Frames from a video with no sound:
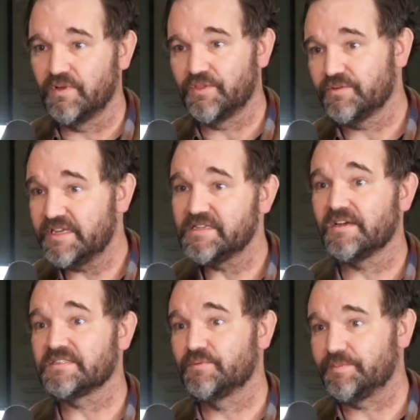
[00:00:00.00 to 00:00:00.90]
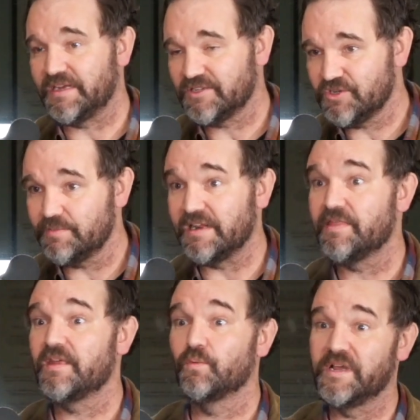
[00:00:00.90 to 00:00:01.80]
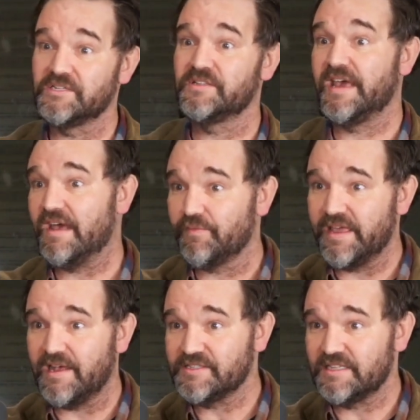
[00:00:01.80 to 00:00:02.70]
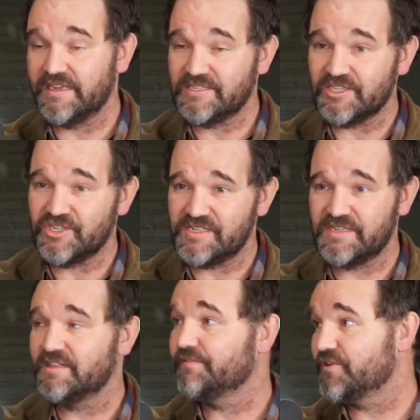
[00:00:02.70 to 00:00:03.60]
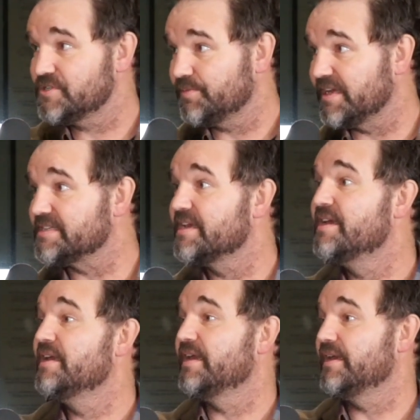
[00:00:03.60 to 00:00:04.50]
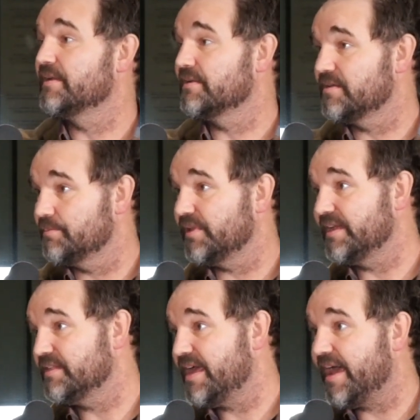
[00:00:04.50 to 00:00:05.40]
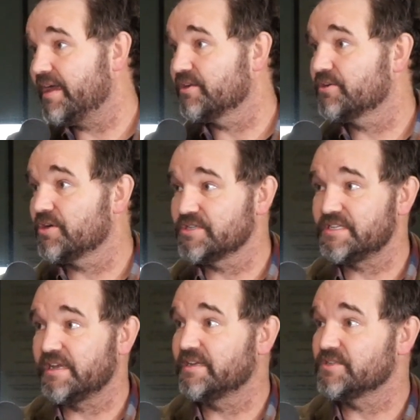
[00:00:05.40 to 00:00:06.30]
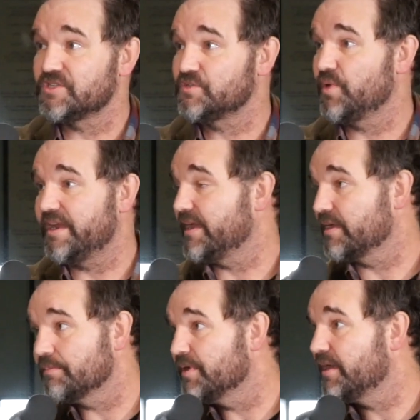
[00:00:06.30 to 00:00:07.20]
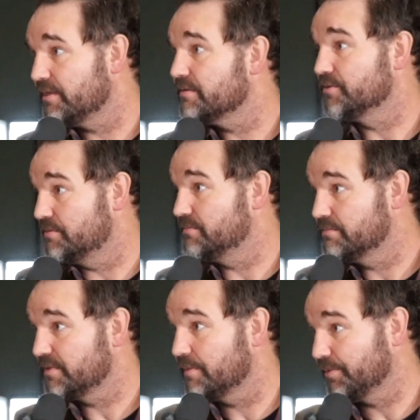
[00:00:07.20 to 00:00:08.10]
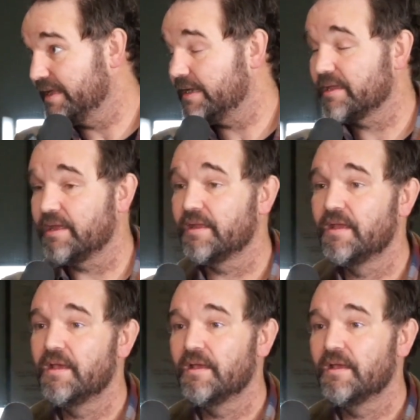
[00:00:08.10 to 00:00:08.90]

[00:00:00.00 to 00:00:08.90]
went through detox and went back to treatment, and then went to the halfway house that they had suggested in the first place and completed that, cursing and sweating, but completing it.